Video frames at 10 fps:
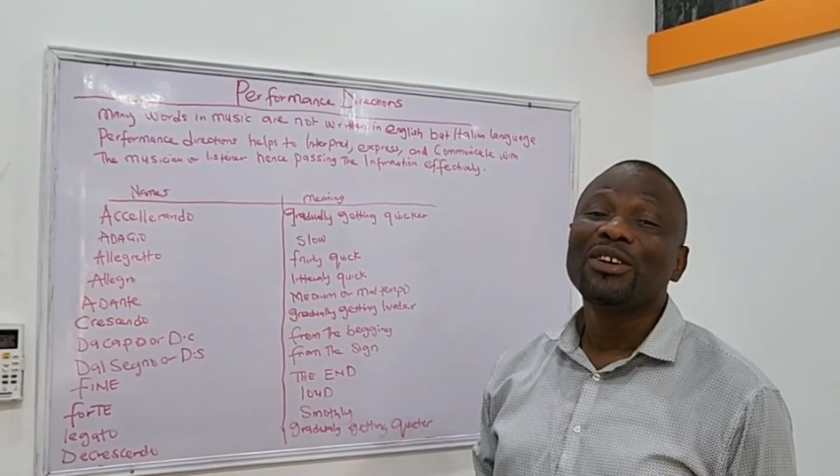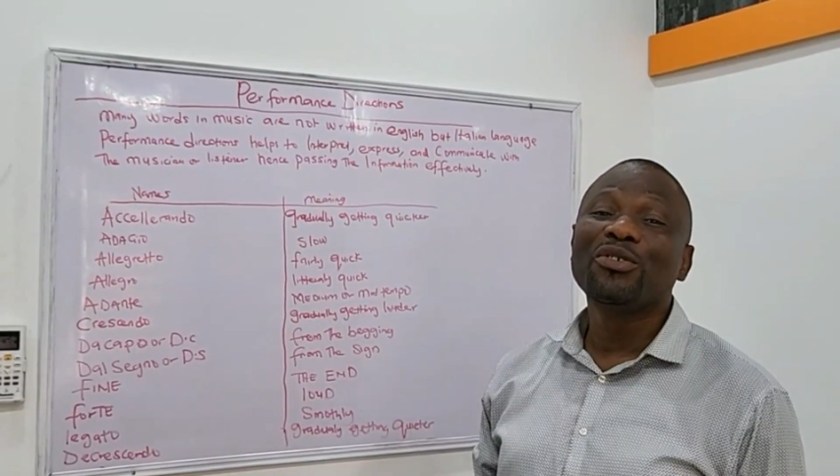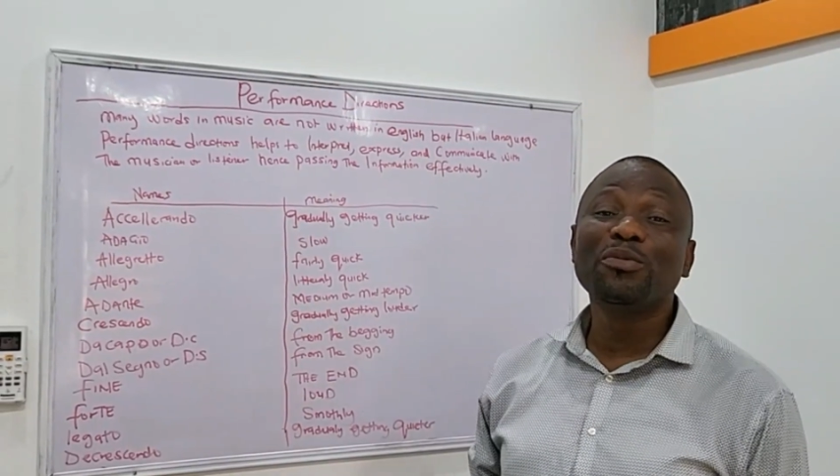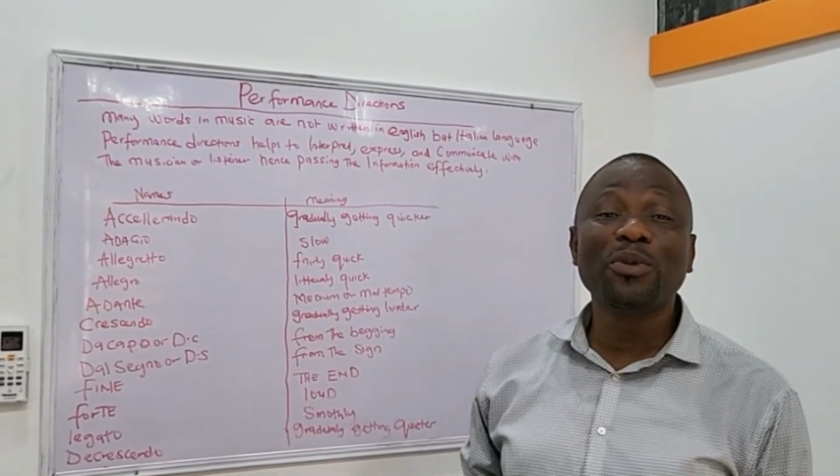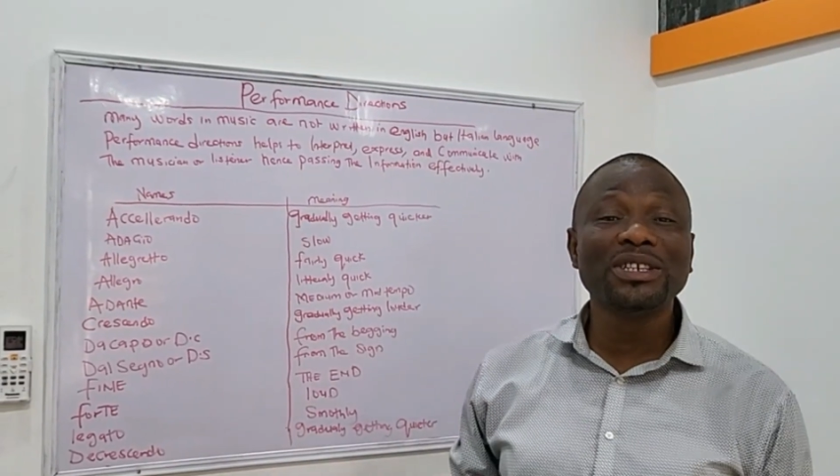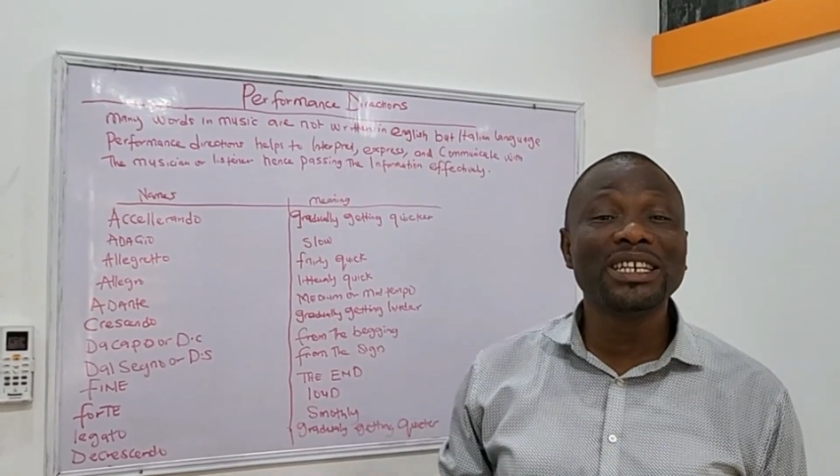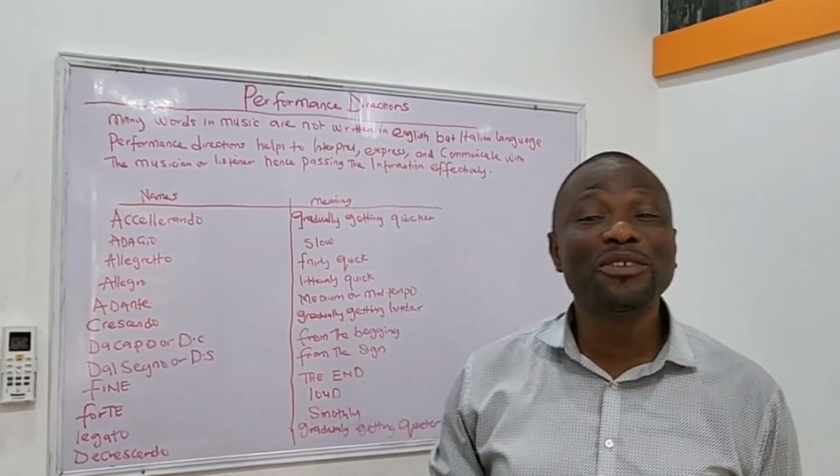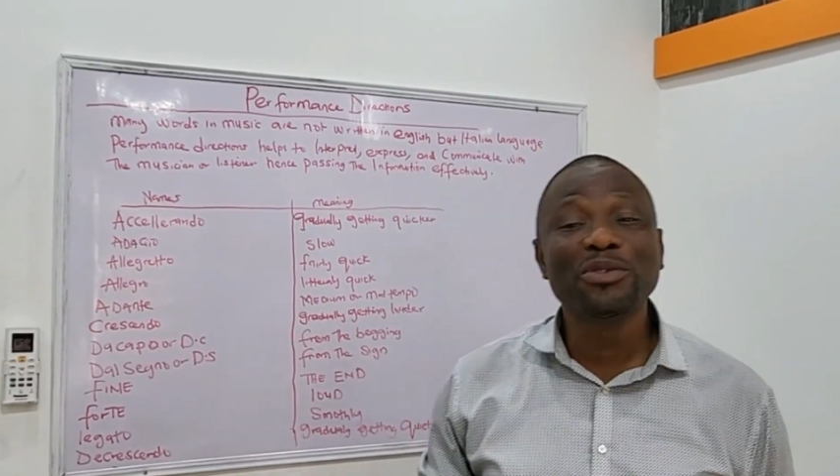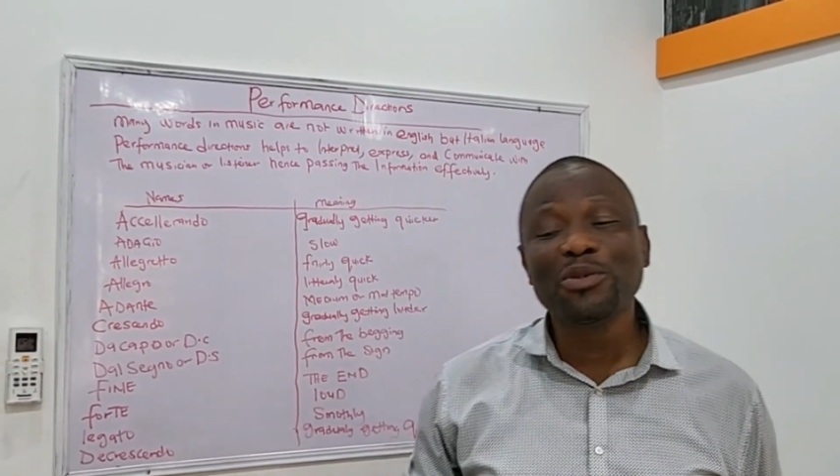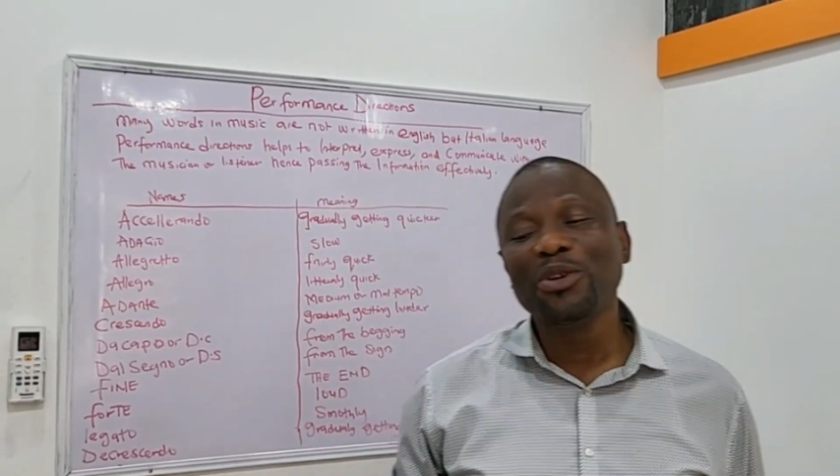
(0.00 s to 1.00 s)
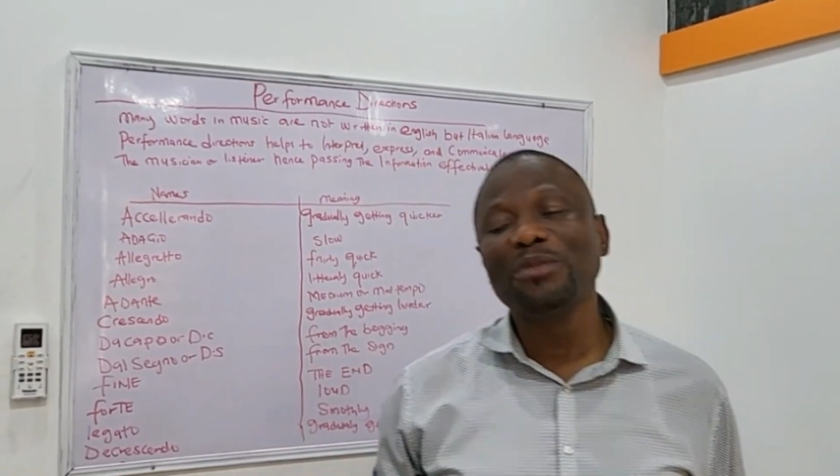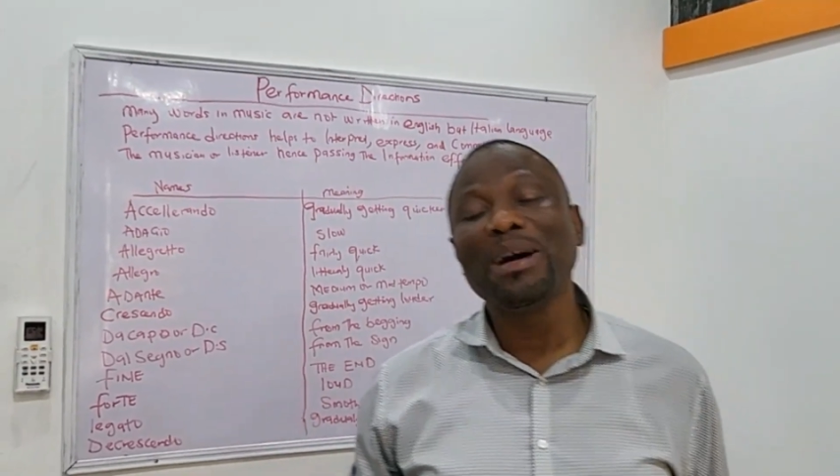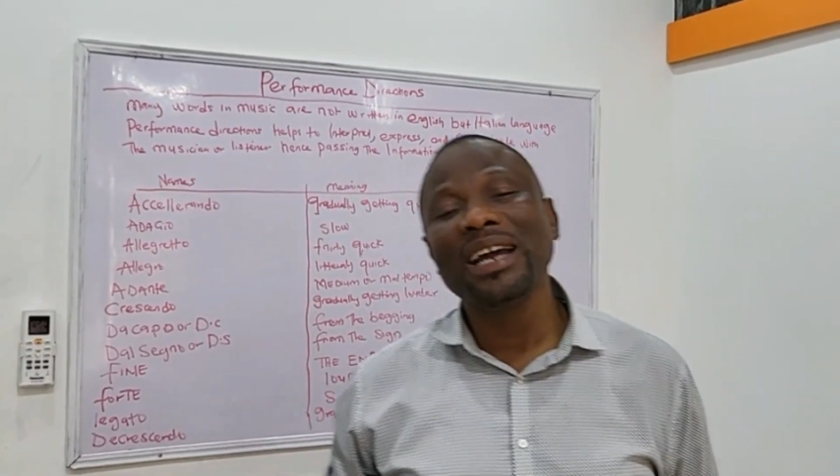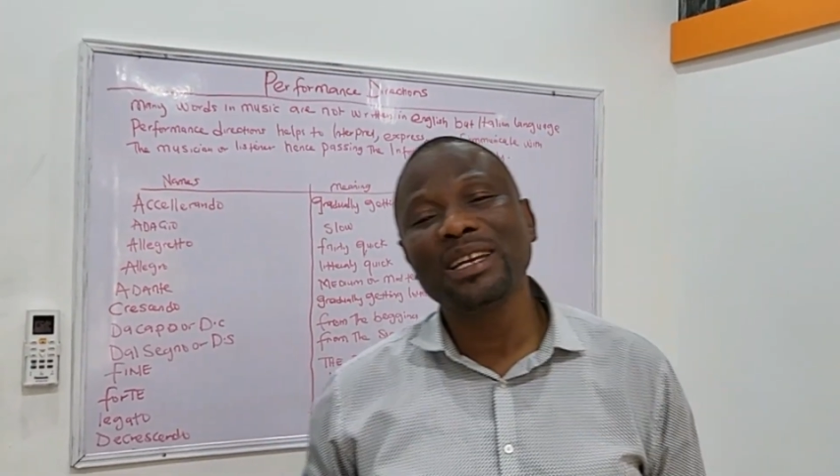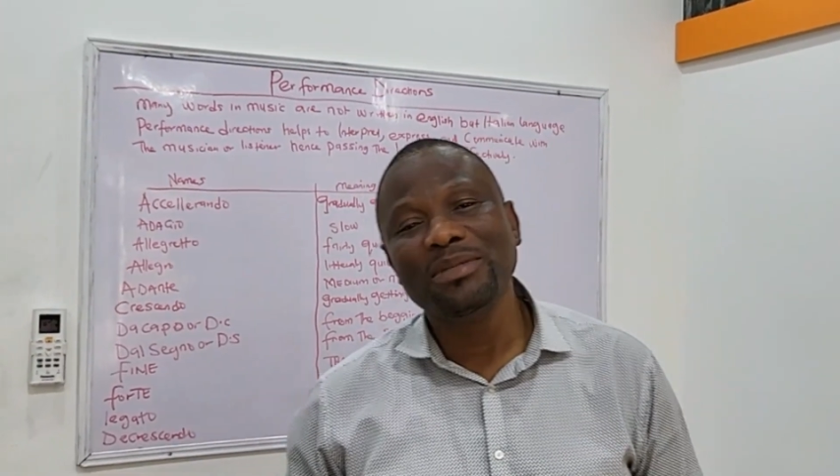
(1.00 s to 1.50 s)
Good morning, everyone.
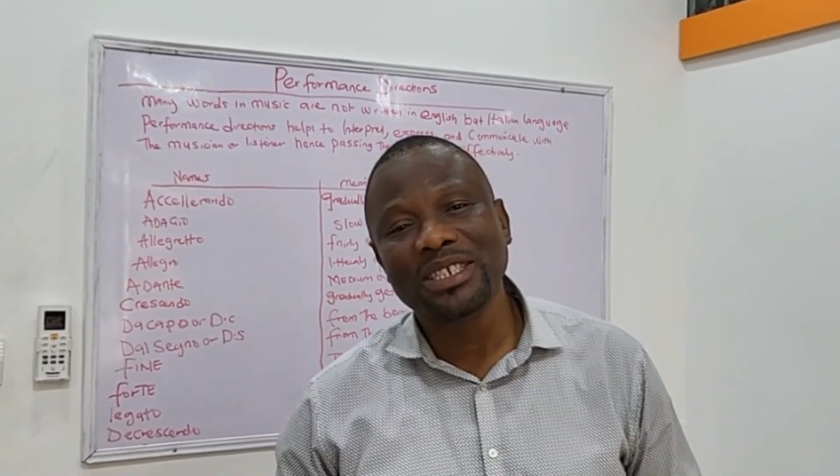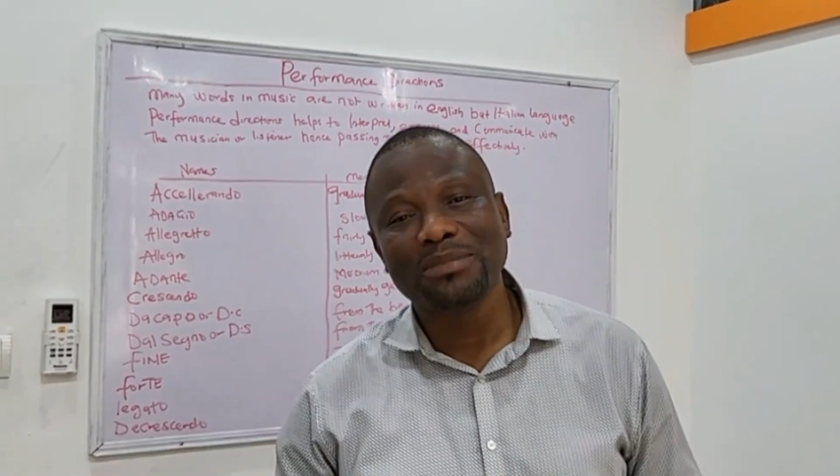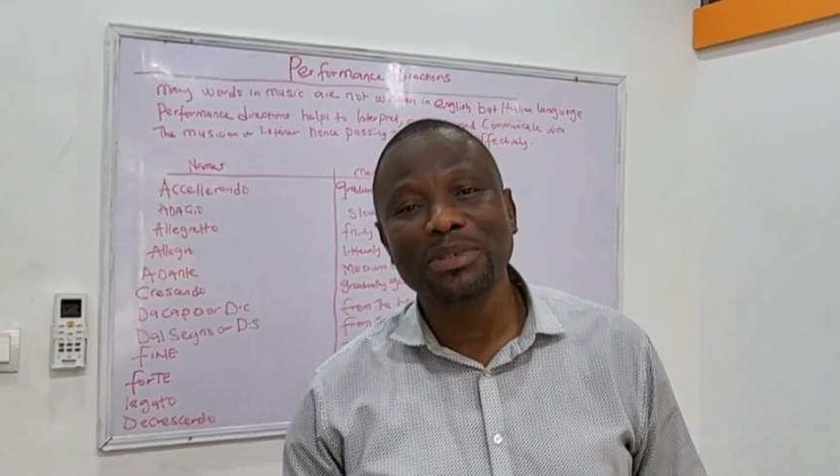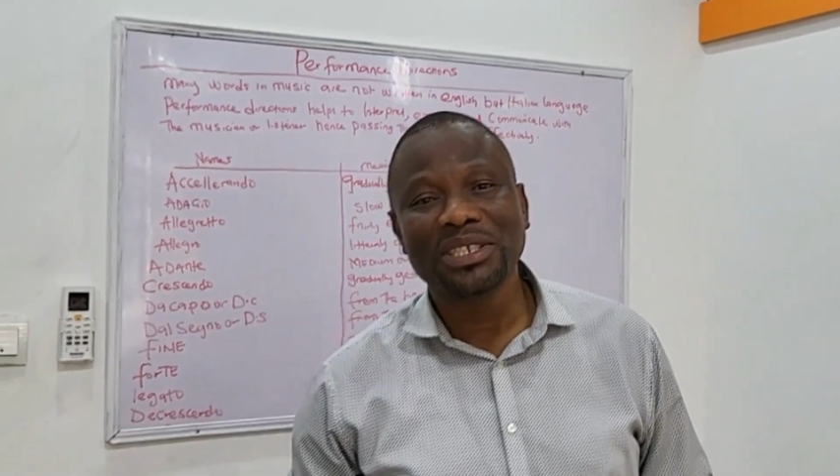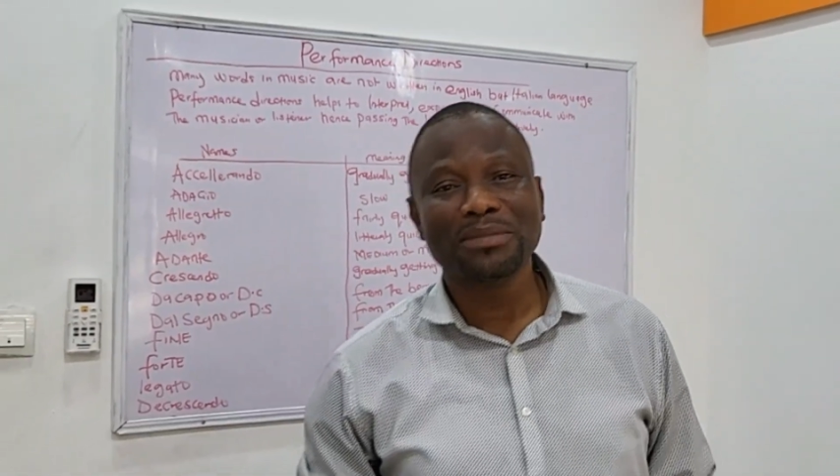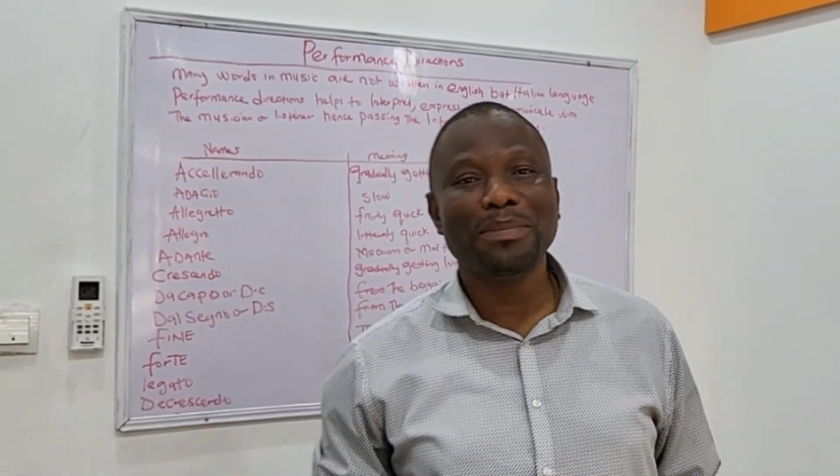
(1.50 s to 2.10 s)
My name is Mr.